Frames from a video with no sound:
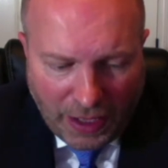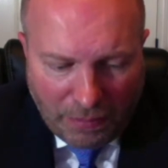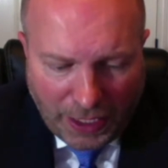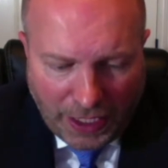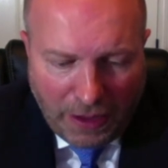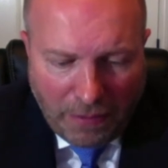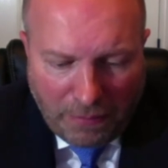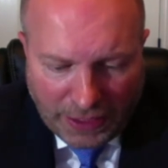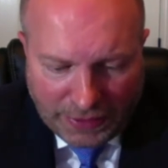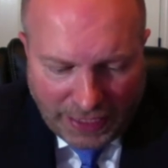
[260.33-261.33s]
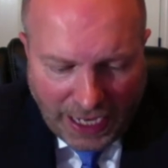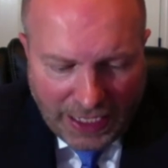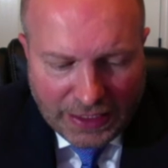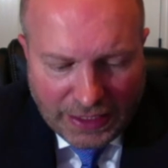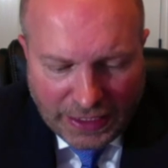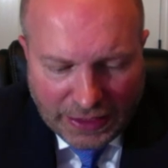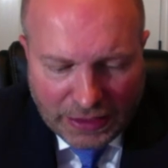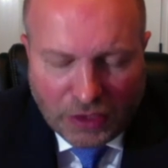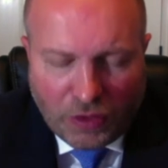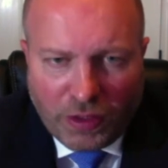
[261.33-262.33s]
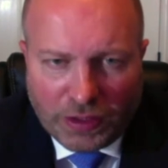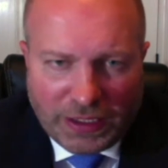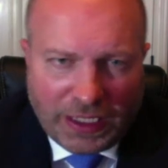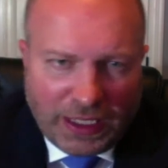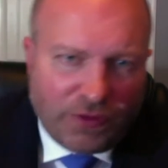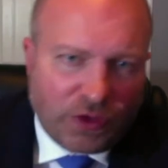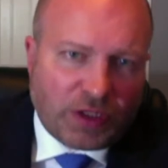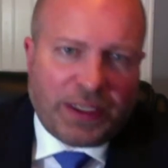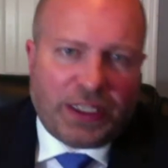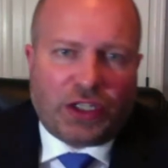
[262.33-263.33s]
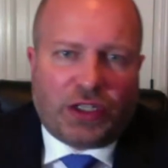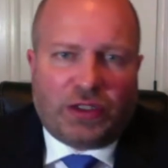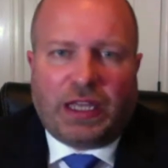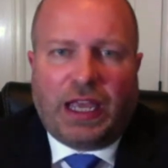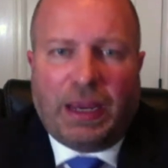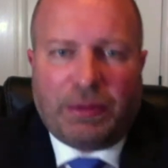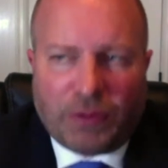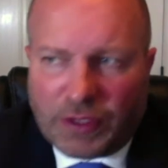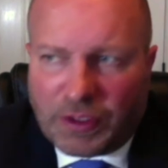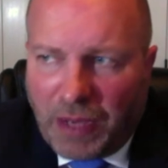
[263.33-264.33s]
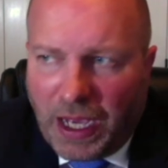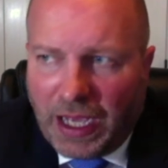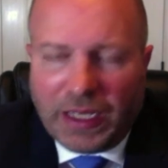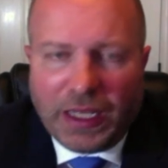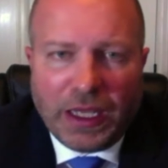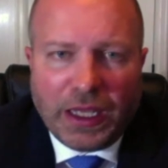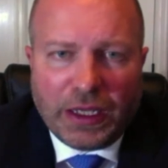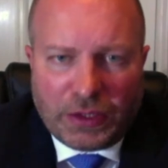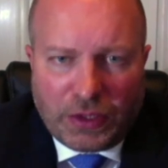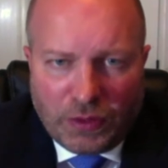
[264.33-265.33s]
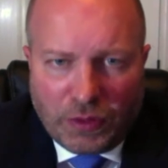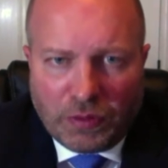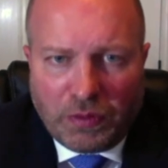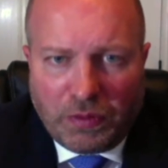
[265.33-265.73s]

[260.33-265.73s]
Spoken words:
But by signing this, the court's going to give you some additional time to respond to